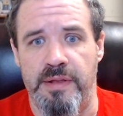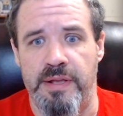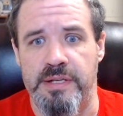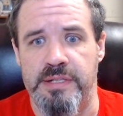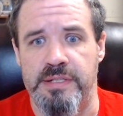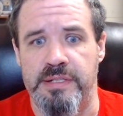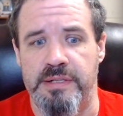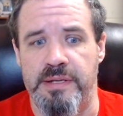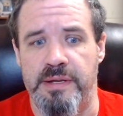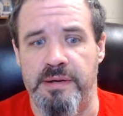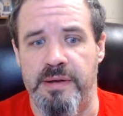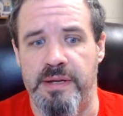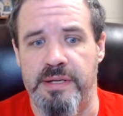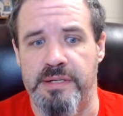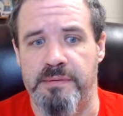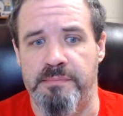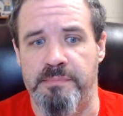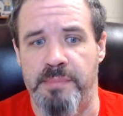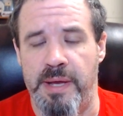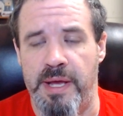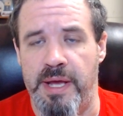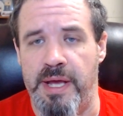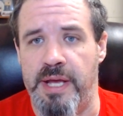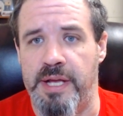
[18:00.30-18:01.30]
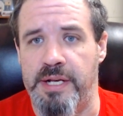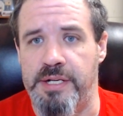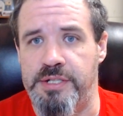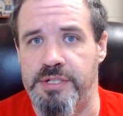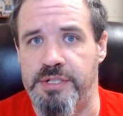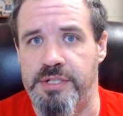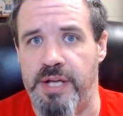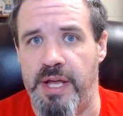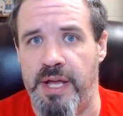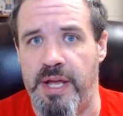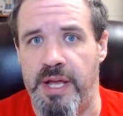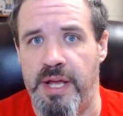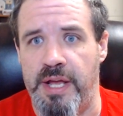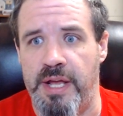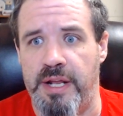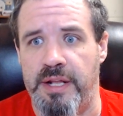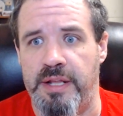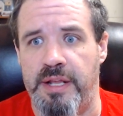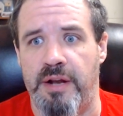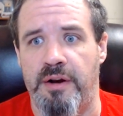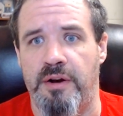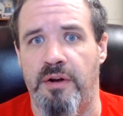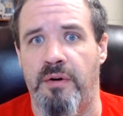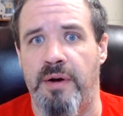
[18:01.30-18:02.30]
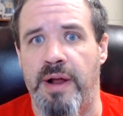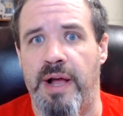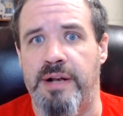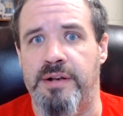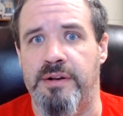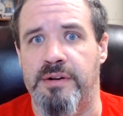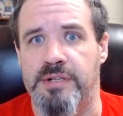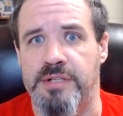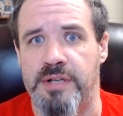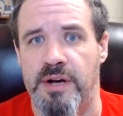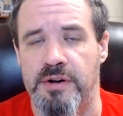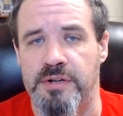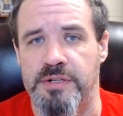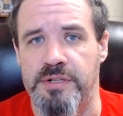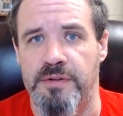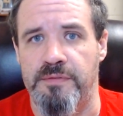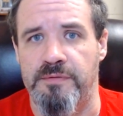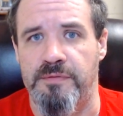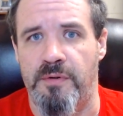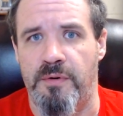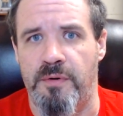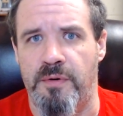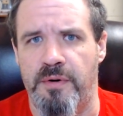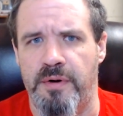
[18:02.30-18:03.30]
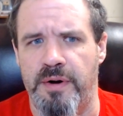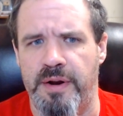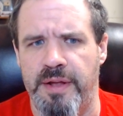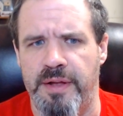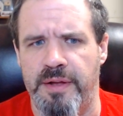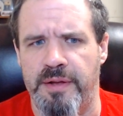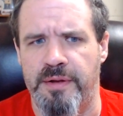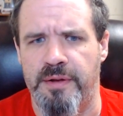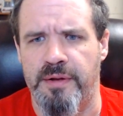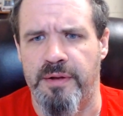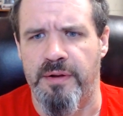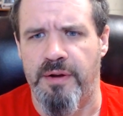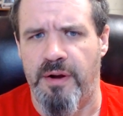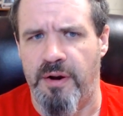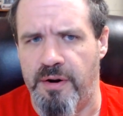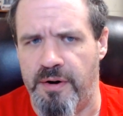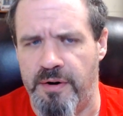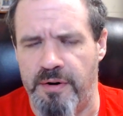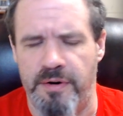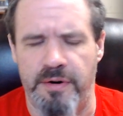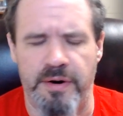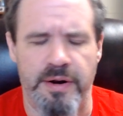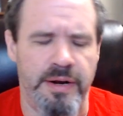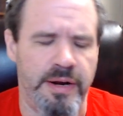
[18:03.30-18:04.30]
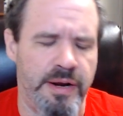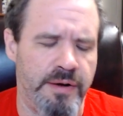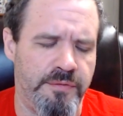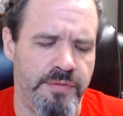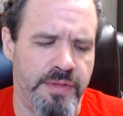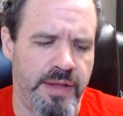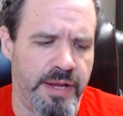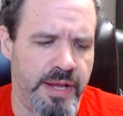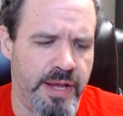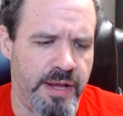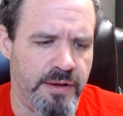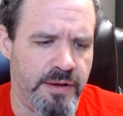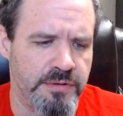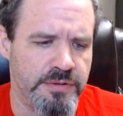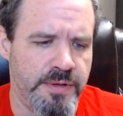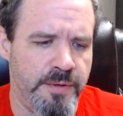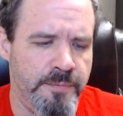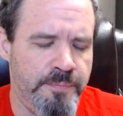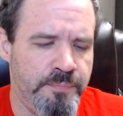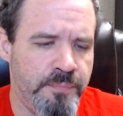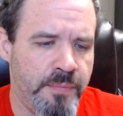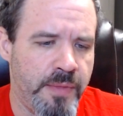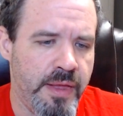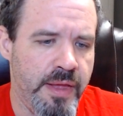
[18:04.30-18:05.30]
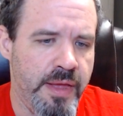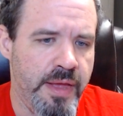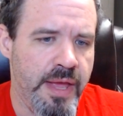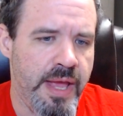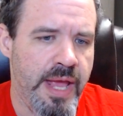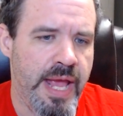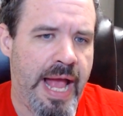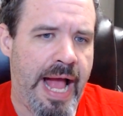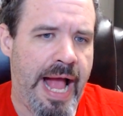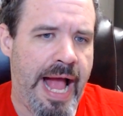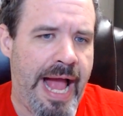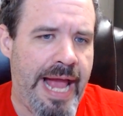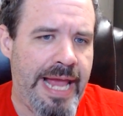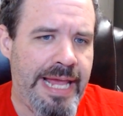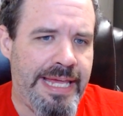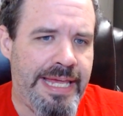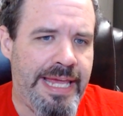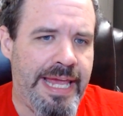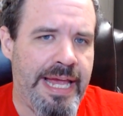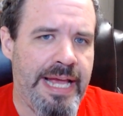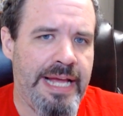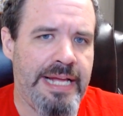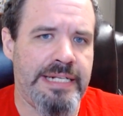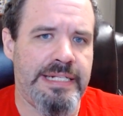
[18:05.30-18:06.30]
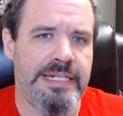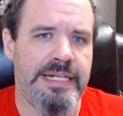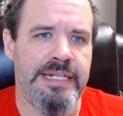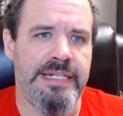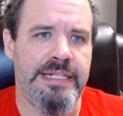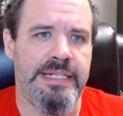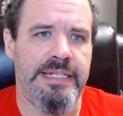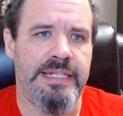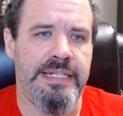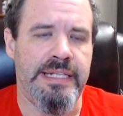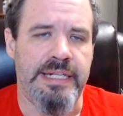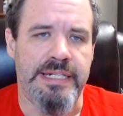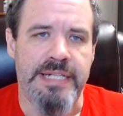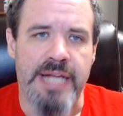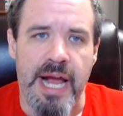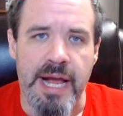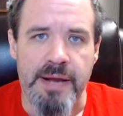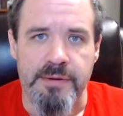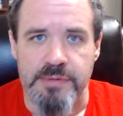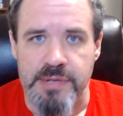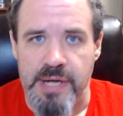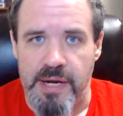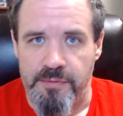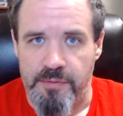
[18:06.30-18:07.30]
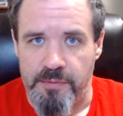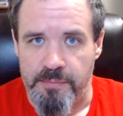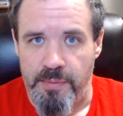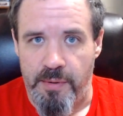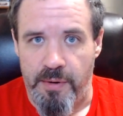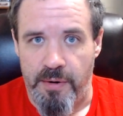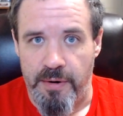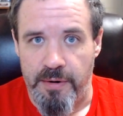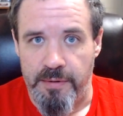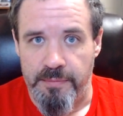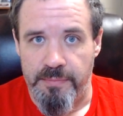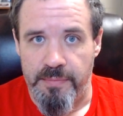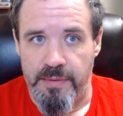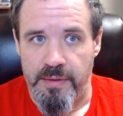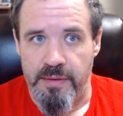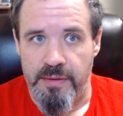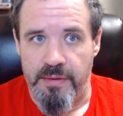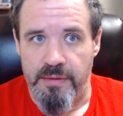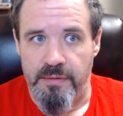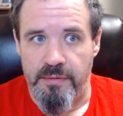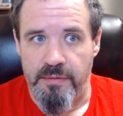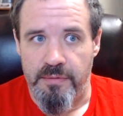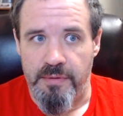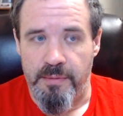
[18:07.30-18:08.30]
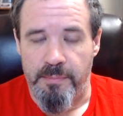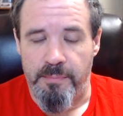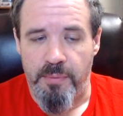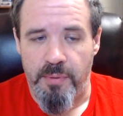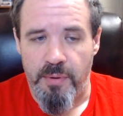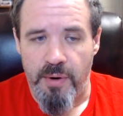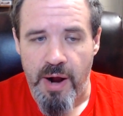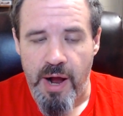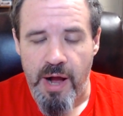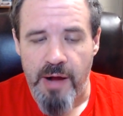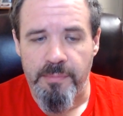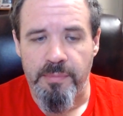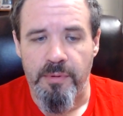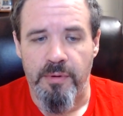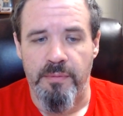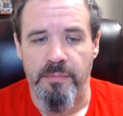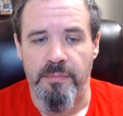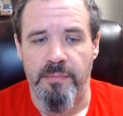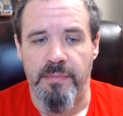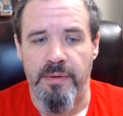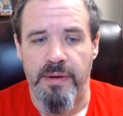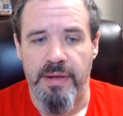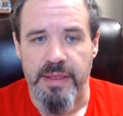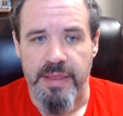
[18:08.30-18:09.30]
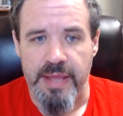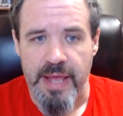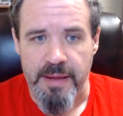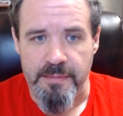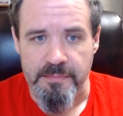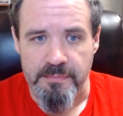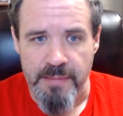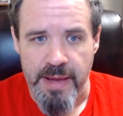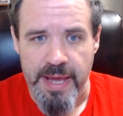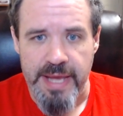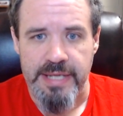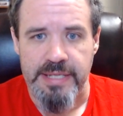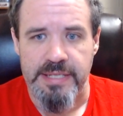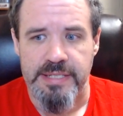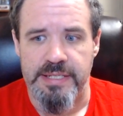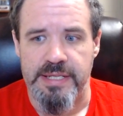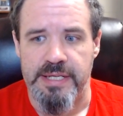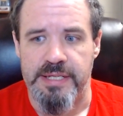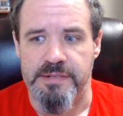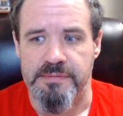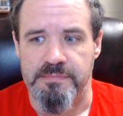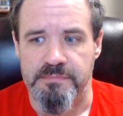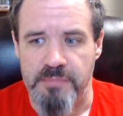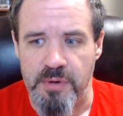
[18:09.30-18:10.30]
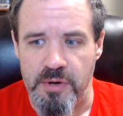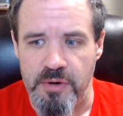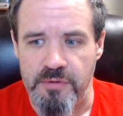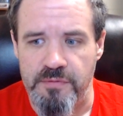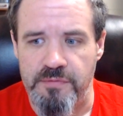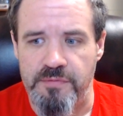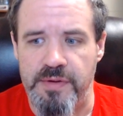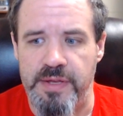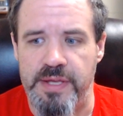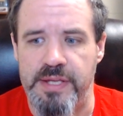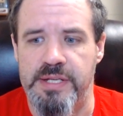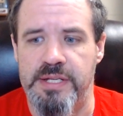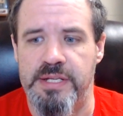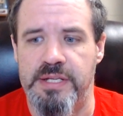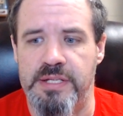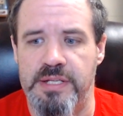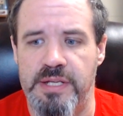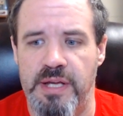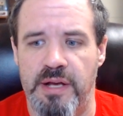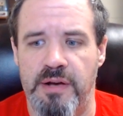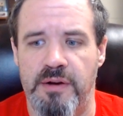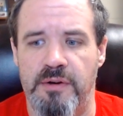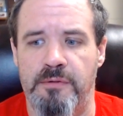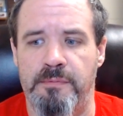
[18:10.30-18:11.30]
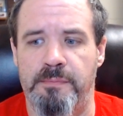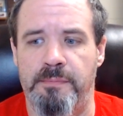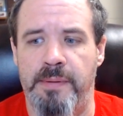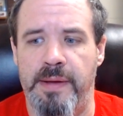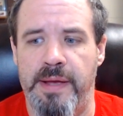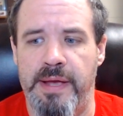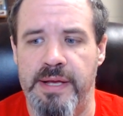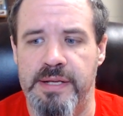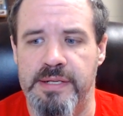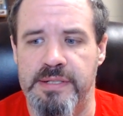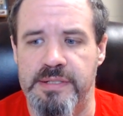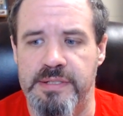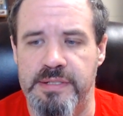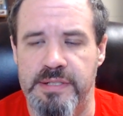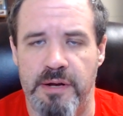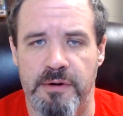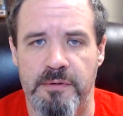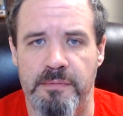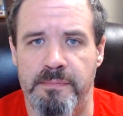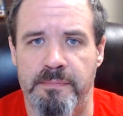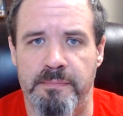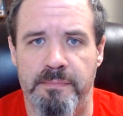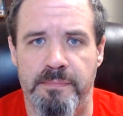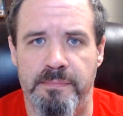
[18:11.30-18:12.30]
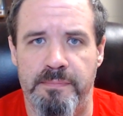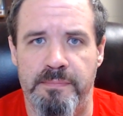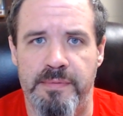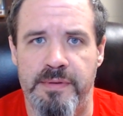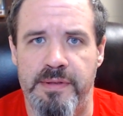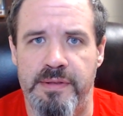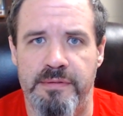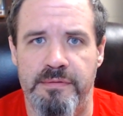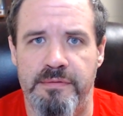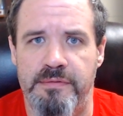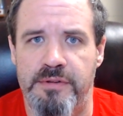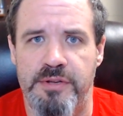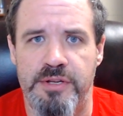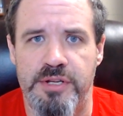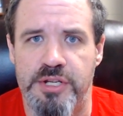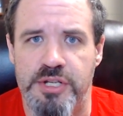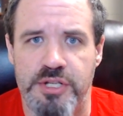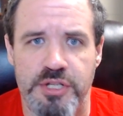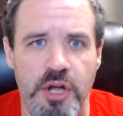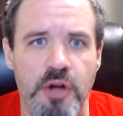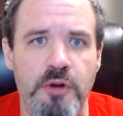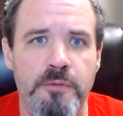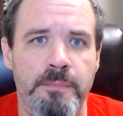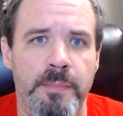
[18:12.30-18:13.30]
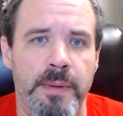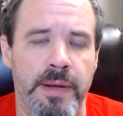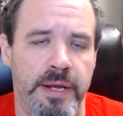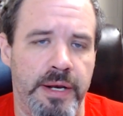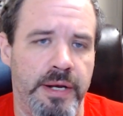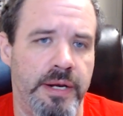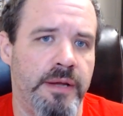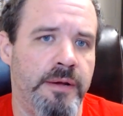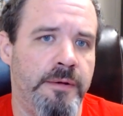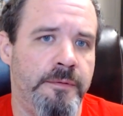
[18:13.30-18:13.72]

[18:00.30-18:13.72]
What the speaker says: is a bitch, and they're going after searching for her and everything else. I get the time travel part. The problem that makes this movie so stupid